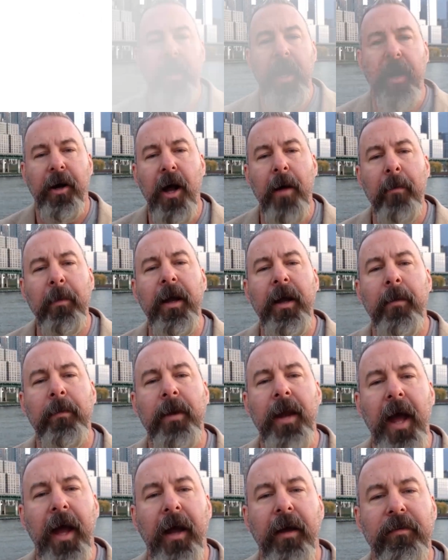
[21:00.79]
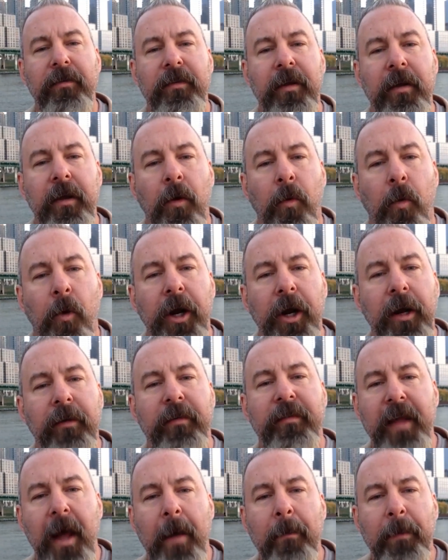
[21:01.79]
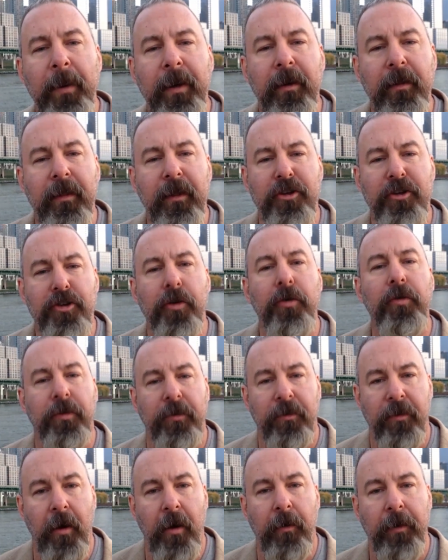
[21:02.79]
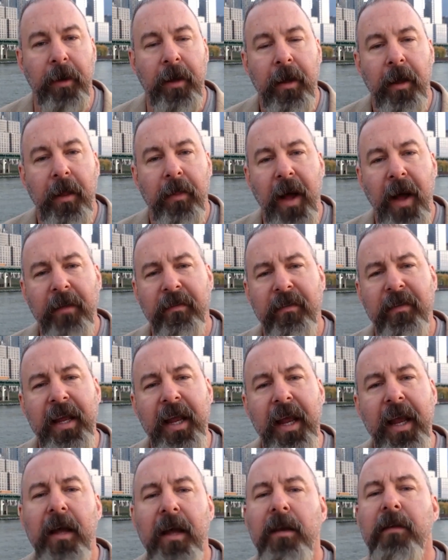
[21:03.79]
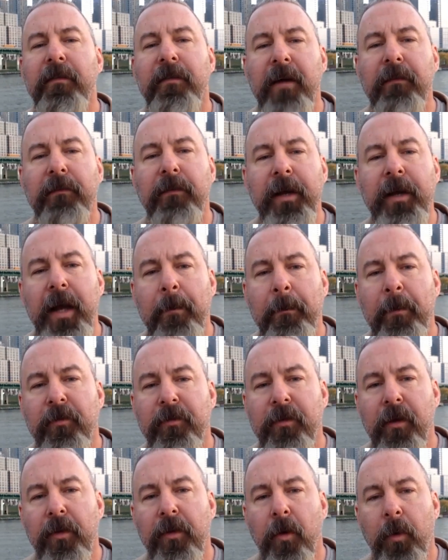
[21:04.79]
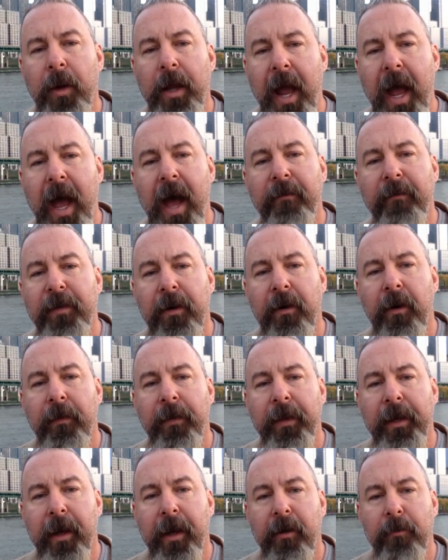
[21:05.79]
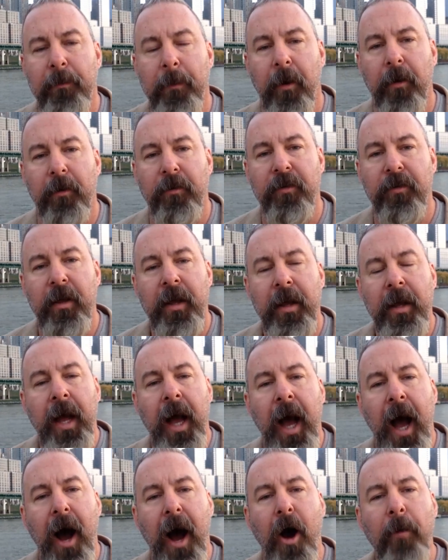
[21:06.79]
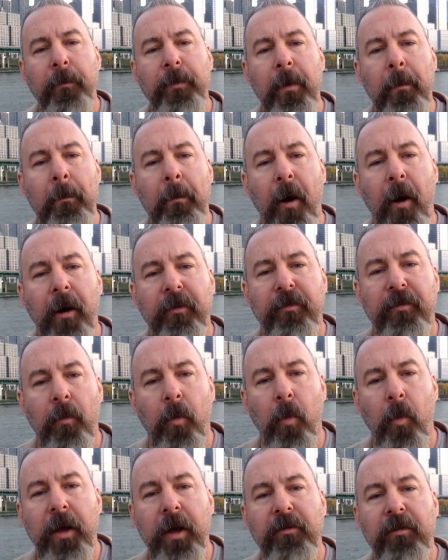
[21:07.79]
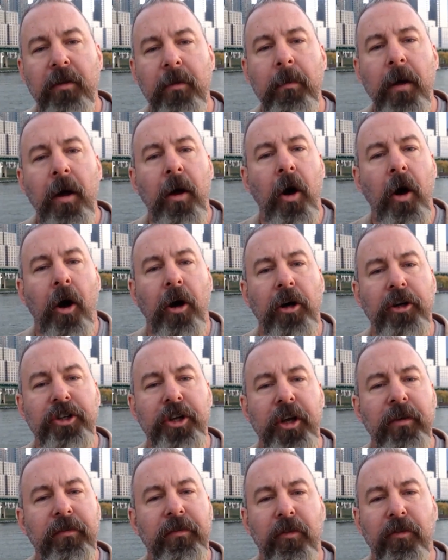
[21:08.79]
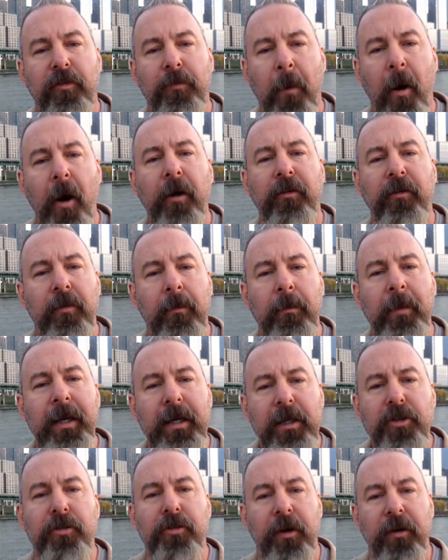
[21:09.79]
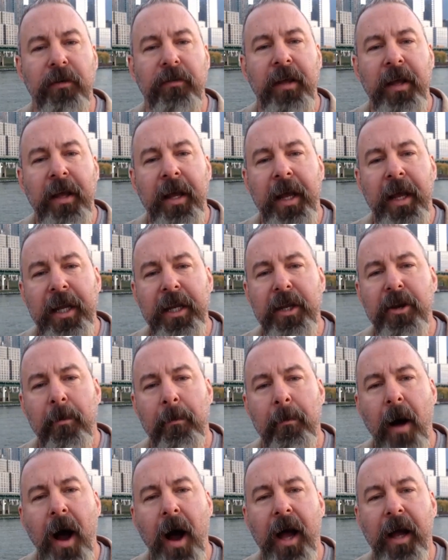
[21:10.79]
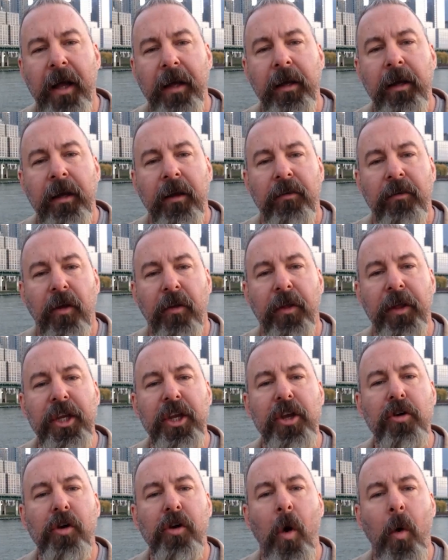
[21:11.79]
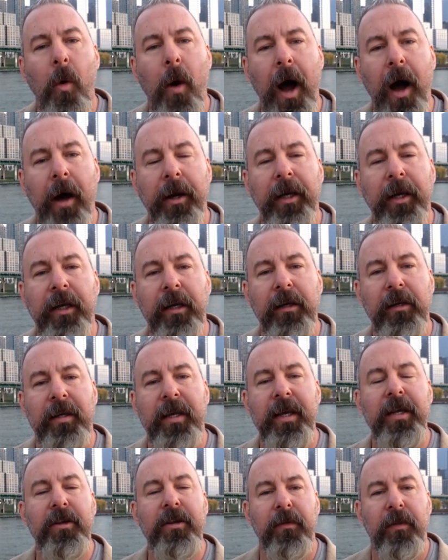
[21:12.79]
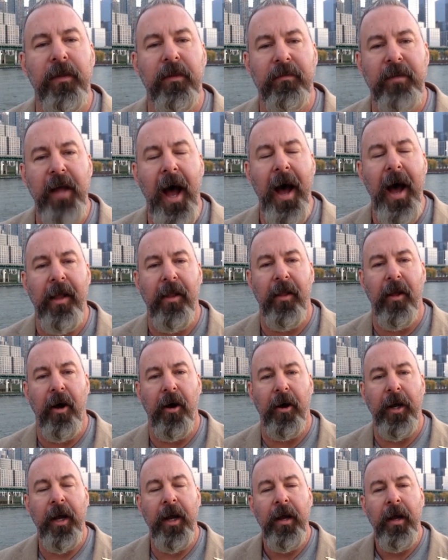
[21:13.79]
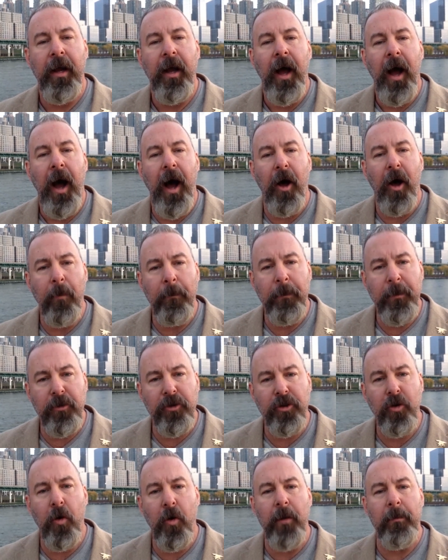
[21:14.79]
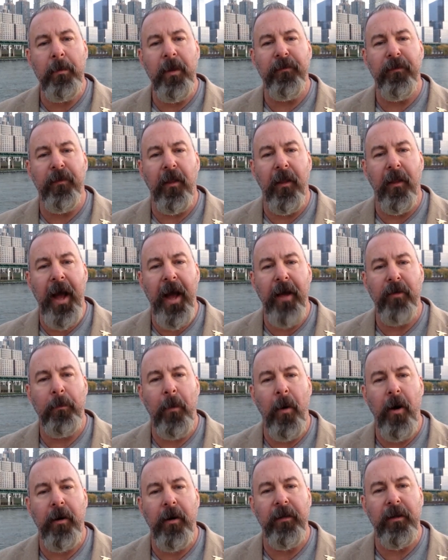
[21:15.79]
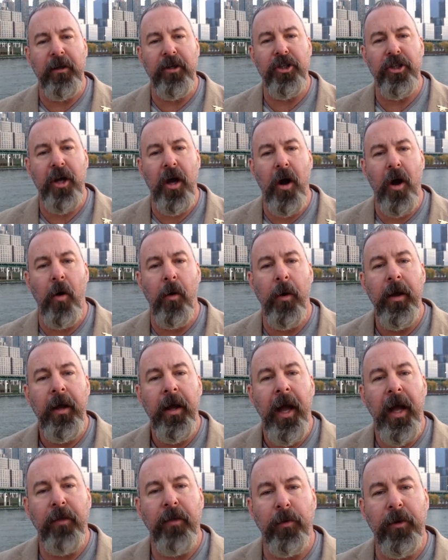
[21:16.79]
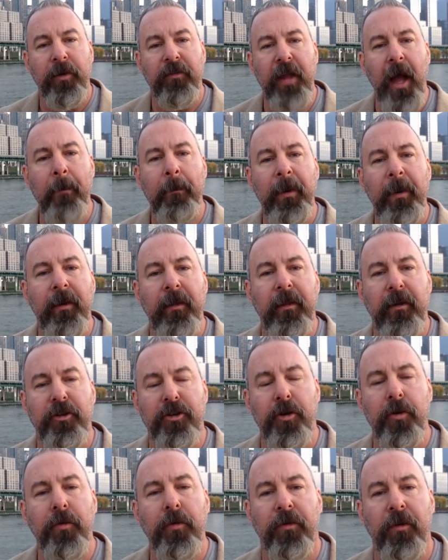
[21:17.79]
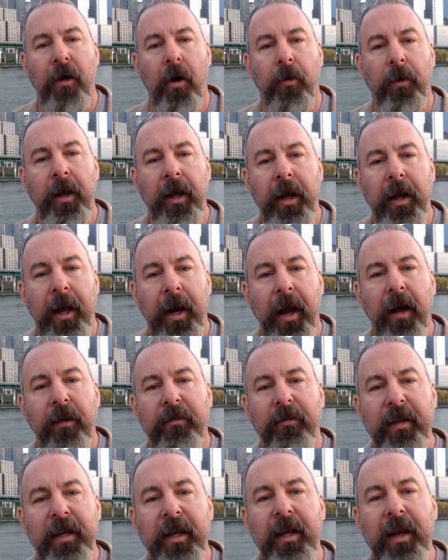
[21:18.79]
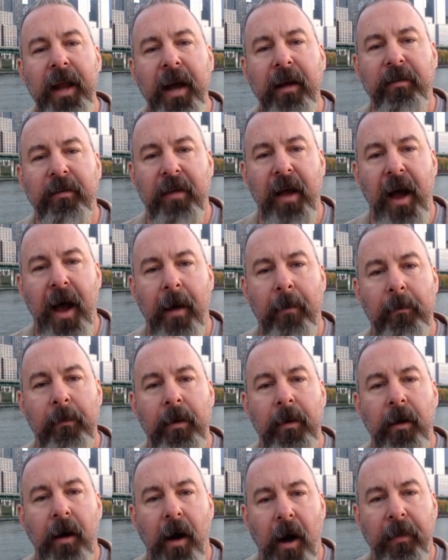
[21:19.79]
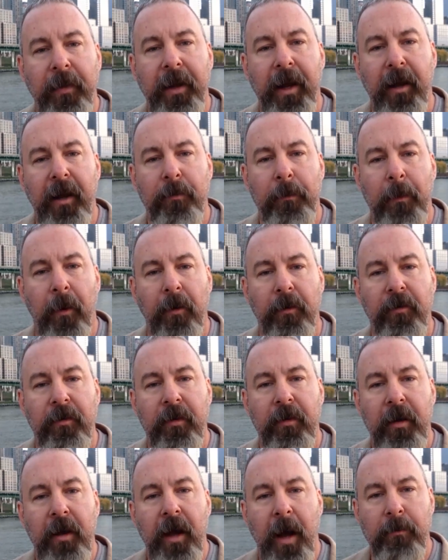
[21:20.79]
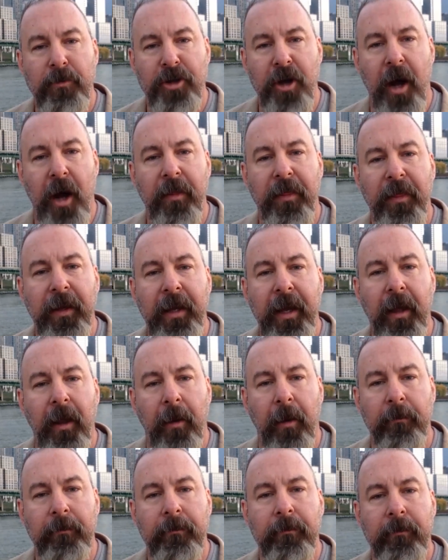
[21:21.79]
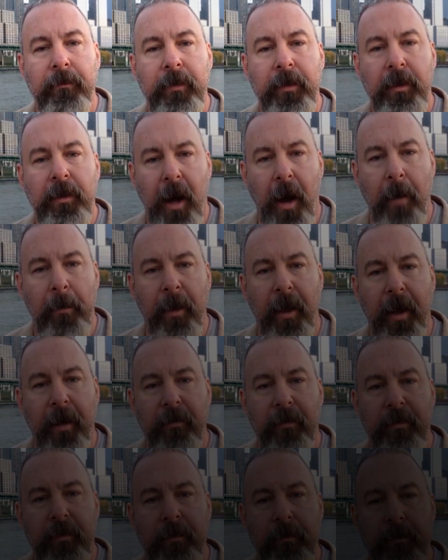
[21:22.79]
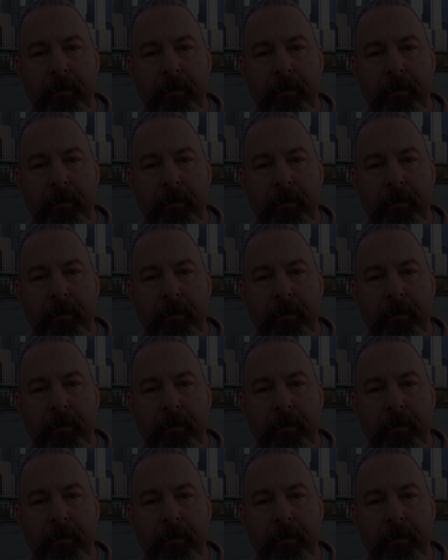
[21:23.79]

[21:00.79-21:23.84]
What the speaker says: Now, coming up next, we're going to step into the truth zone. That's the end of every episode that we have here on The Experts. I hope to impart some wisdom or just spark some interest in your mind so that you go out and continue this dialogue. I hope you'll join me for the last part of this show as we step into the truth zone, and I'll see you next time on The Experts. I'm Jonathan Gilliam. God bless.